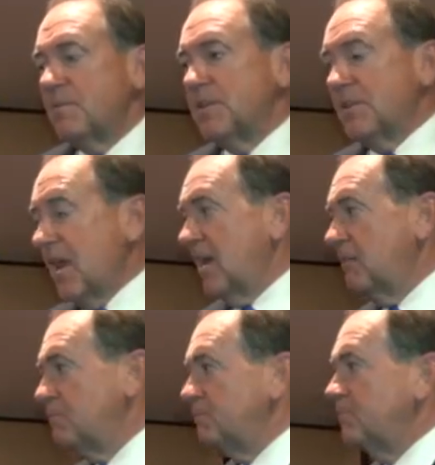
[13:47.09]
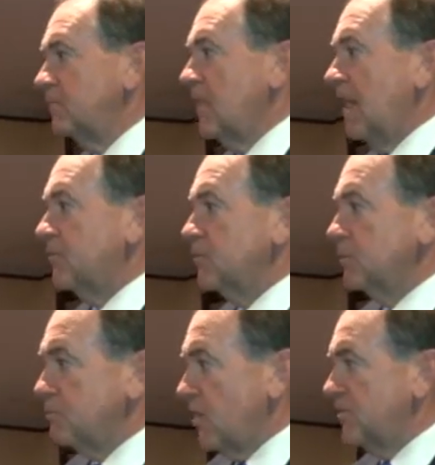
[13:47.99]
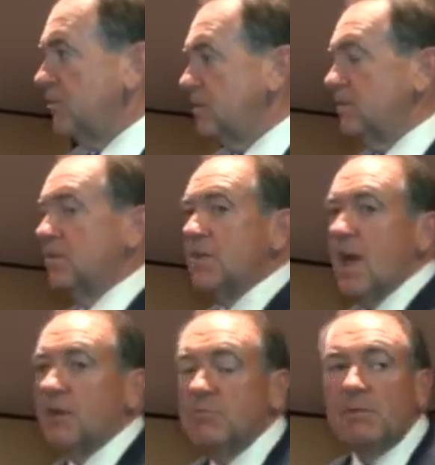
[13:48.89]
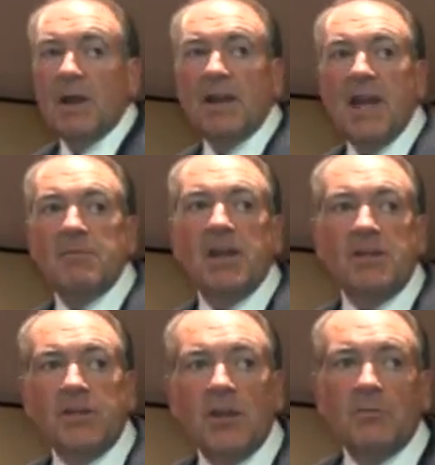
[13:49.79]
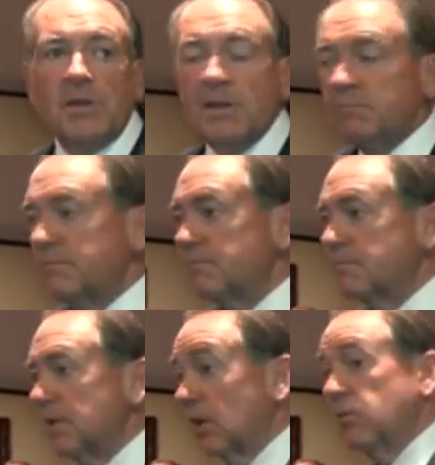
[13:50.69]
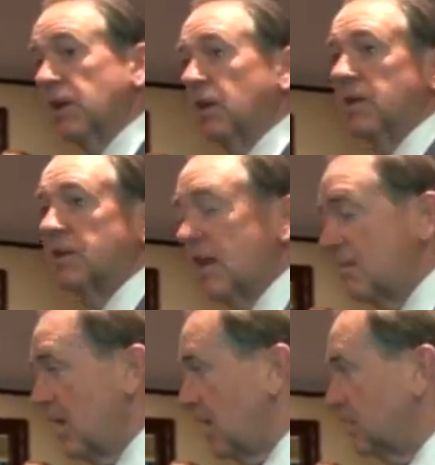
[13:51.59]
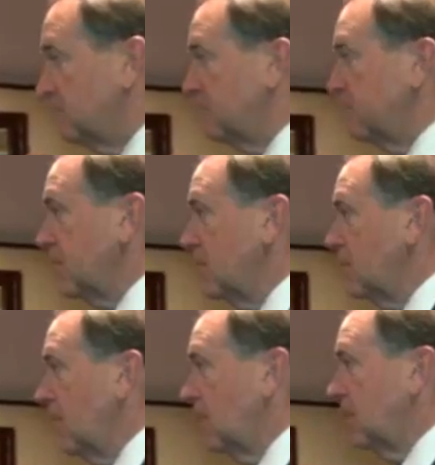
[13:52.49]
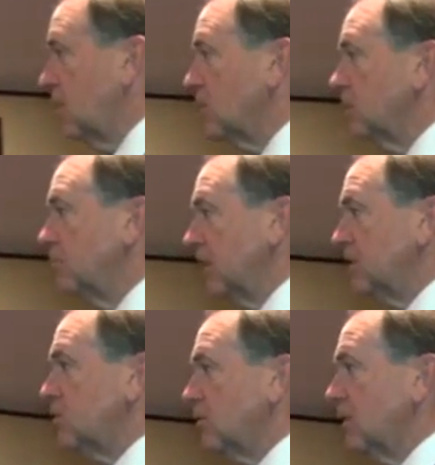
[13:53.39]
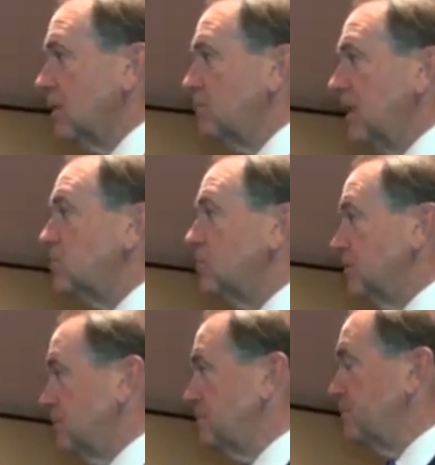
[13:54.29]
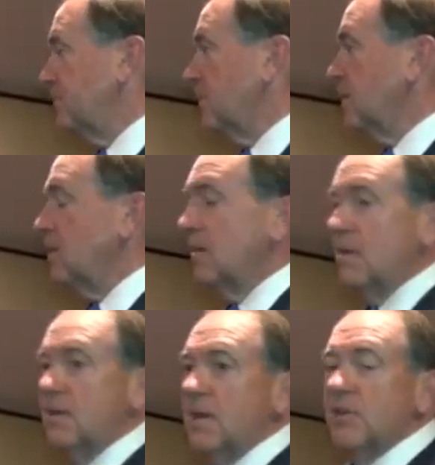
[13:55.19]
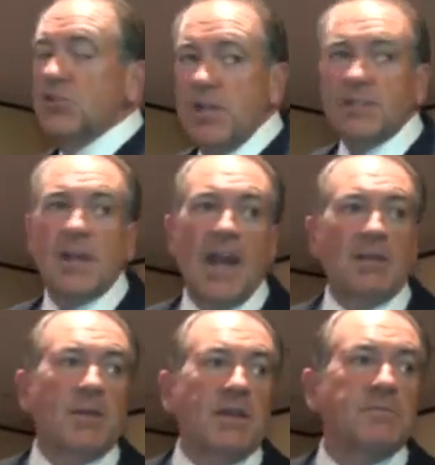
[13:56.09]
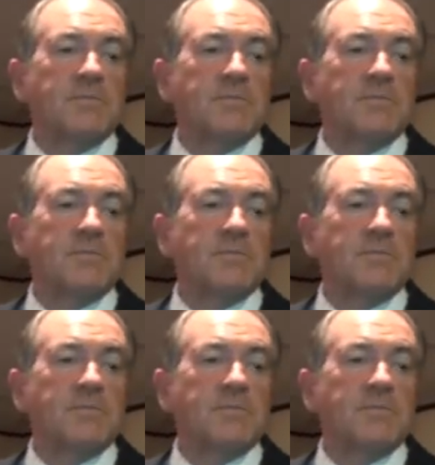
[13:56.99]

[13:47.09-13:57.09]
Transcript: Today, after the president attacked me by name in Ethiopia, Hillary Clinton came out and did her obligatory Me Too. And she attacked me.